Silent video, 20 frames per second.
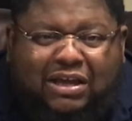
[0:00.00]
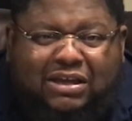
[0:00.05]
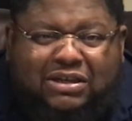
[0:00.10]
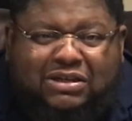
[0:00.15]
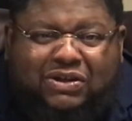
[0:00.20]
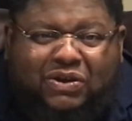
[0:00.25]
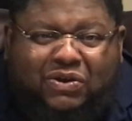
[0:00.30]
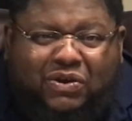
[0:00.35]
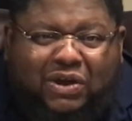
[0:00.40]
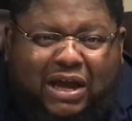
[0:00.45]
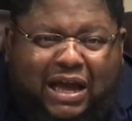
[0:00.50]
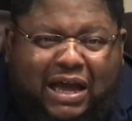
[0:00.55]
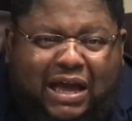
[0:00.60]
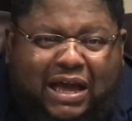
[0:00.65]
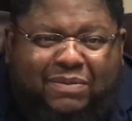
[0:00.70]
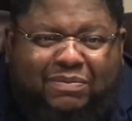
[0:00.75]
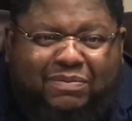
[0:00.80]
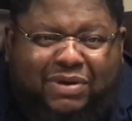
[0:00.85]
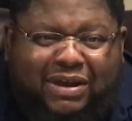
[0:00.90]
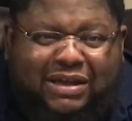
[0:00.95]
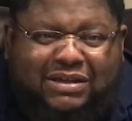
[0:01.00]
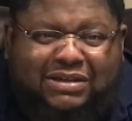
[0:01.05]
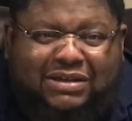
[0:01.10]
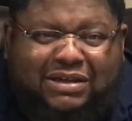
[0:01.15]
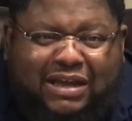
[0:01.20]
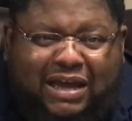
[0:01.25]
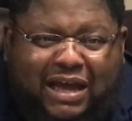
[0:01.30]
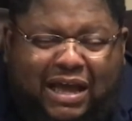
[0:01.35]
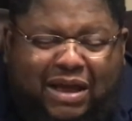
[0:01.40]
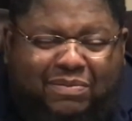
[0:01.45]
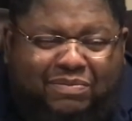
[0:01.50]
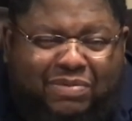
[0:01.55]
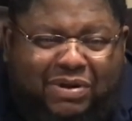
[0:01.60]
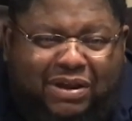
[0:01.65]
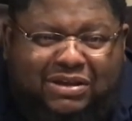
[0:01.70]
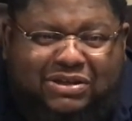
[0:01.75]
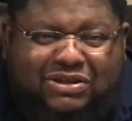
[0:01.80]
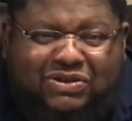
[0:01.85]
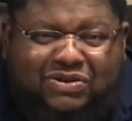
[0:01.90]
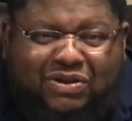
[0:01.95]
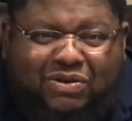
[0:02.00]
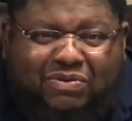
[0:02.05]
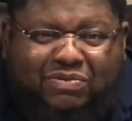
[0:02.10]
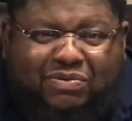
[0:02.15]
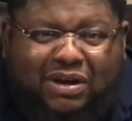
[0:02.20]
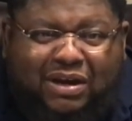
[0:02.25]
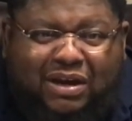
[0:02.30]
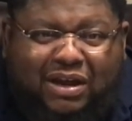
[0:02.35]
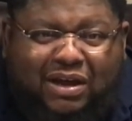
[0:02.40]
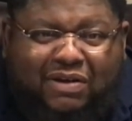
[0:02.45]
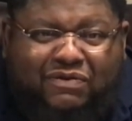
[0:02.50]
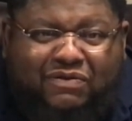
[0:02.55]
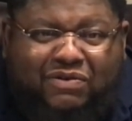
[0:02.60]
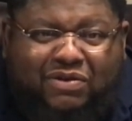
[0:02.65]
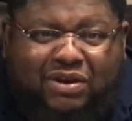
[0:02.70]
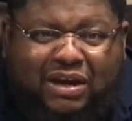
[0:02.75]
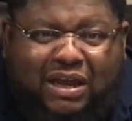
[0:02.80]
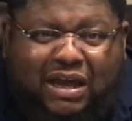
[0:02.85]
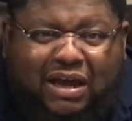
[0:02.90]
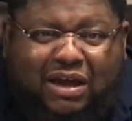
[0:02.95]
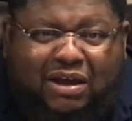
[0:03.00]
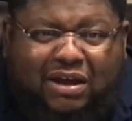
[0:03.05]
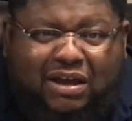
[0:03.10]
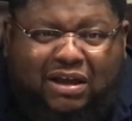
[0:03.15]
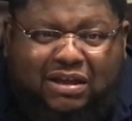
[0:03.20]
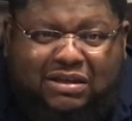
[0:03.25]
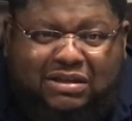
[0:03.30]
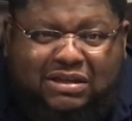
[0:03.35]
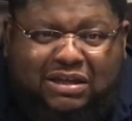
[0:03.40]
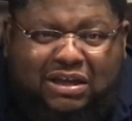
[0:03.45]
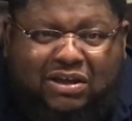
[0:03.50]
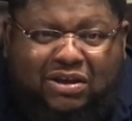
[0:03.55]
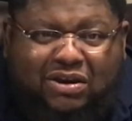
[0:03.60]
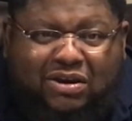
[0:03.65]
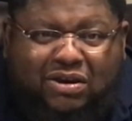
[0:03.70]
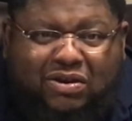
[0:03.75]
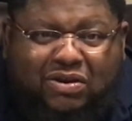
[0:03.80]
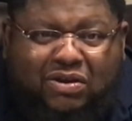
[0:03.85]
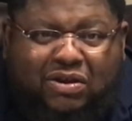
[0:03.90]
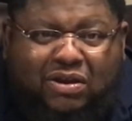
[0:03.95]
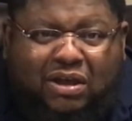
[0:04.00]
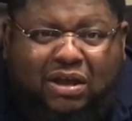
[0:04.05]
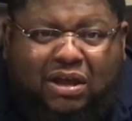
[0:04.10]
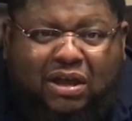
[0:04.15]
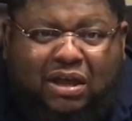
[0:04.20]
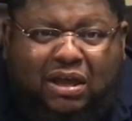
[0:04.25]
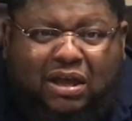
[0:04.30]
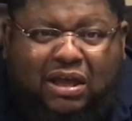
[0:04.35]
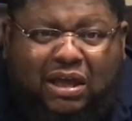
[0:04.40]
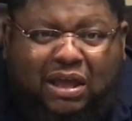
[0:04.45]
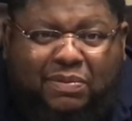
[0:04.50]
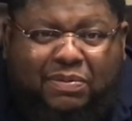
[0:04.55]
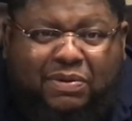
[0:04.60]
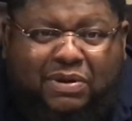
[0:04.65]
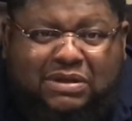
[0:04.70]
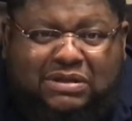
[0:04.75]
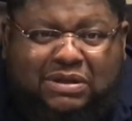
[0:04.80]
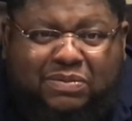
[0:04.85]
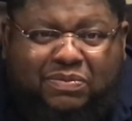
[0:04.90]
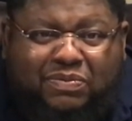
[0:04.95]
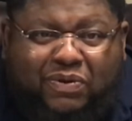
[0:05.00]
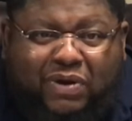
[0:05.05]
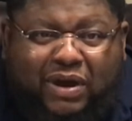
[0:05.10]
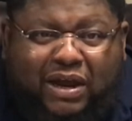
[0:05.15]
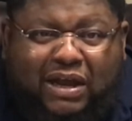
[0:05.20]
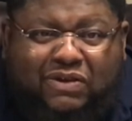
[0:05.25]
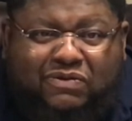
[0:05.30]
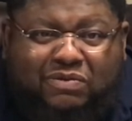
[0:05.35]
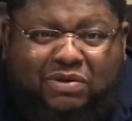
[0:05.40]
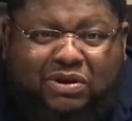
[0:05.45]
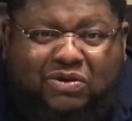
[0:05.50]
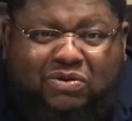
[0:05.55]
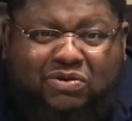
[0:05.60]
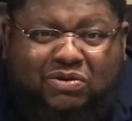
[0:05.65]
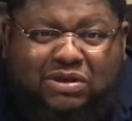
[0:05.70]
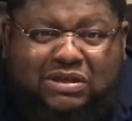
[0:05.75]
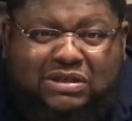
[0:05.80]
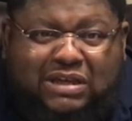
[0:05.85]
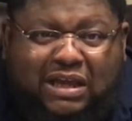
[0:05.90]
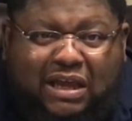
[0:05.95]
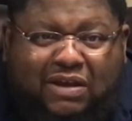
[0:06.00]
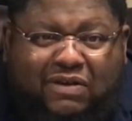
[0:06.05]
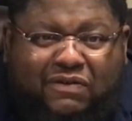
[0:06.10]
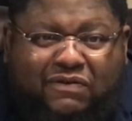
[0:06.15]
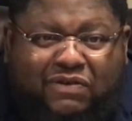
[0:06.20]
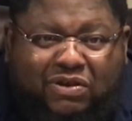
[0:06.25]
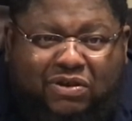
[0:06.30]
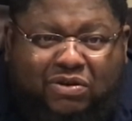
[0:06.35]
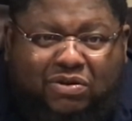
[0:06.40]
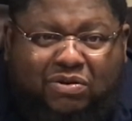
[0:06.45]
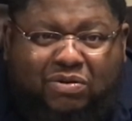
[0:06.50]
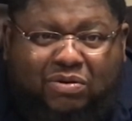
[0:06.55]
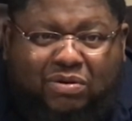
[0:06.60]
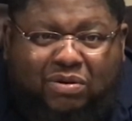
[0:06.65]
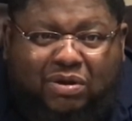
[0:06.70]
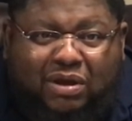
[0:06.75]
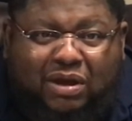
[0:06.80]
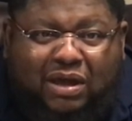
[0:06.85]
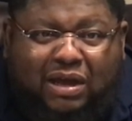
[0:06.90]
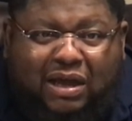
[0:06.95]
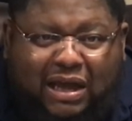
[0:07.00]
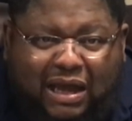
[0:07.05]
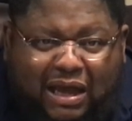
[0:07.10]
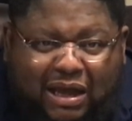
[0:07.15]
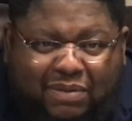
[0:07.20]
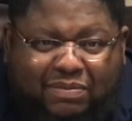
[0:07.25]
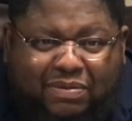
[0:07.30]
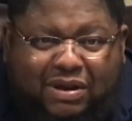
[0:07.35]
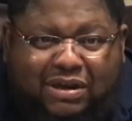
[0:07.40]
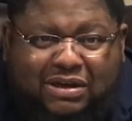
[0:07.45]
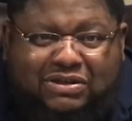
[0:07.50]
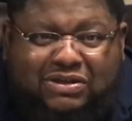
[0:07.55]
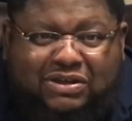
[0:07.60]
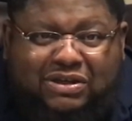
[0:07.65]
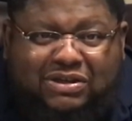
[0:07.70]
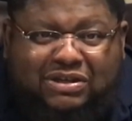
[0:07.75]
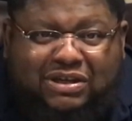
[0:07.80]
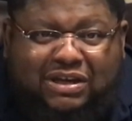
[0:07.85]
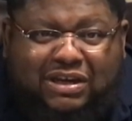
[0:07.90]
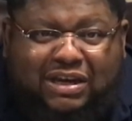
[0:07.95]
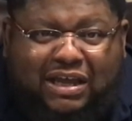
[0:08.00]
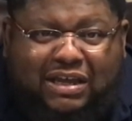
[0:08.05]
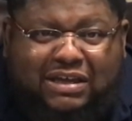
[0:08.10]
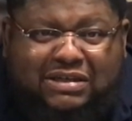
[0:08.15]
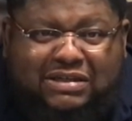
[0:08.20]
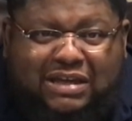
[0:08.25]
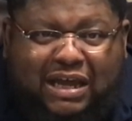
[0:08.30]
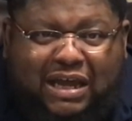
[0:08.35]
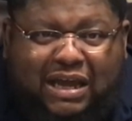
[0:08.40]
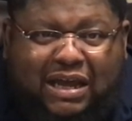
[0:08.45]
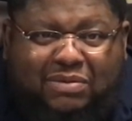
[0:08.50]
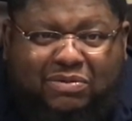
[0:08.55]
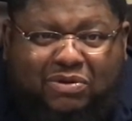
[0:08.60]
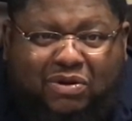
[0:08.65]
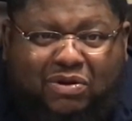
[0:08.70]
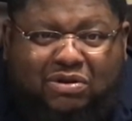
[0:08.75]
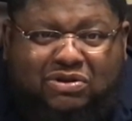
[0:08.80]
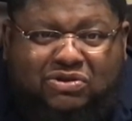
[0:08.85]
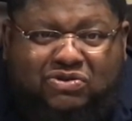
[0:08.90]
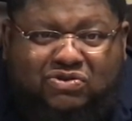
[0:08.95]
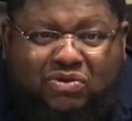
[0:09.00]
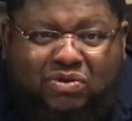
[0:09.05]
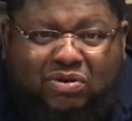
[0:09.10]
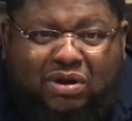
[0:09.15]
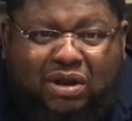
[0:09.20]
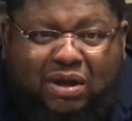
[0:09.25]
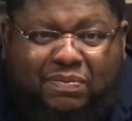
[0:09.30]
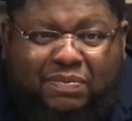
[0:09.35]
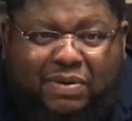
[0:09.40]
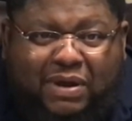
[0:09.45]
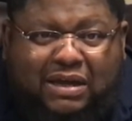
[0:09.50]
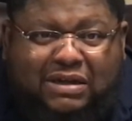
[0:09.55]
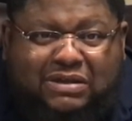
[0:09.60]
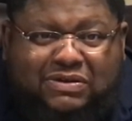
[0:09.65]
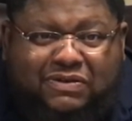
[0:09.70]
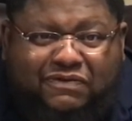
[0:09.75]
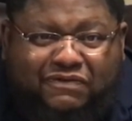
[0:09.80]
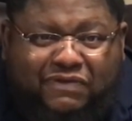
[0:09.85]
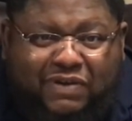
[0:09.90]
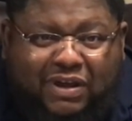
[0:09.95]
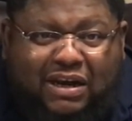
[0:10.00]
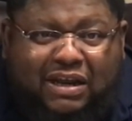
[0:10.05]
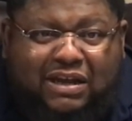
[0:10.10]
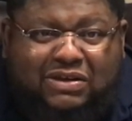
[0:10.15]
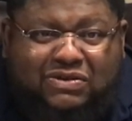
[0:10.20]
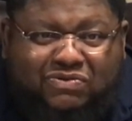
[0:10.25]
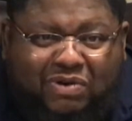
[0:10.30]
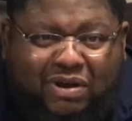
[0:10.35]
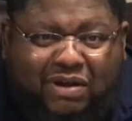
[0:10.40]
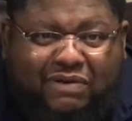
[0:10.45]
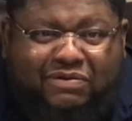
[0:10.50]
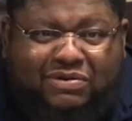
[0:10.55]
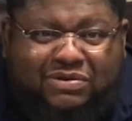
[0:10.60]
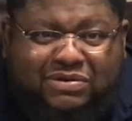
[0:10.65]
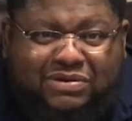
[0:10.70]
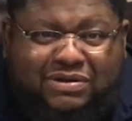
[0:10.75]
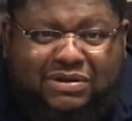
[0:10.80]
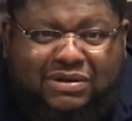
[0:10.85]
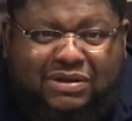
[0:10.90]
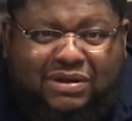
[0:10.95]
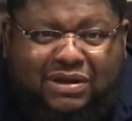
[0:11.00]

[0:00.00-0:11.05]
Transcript: So God bless you, and we love you now. Continue to keep us in prayer as we do the same for you. God bless you until next time. Yours truly, Apostle Felix Revills.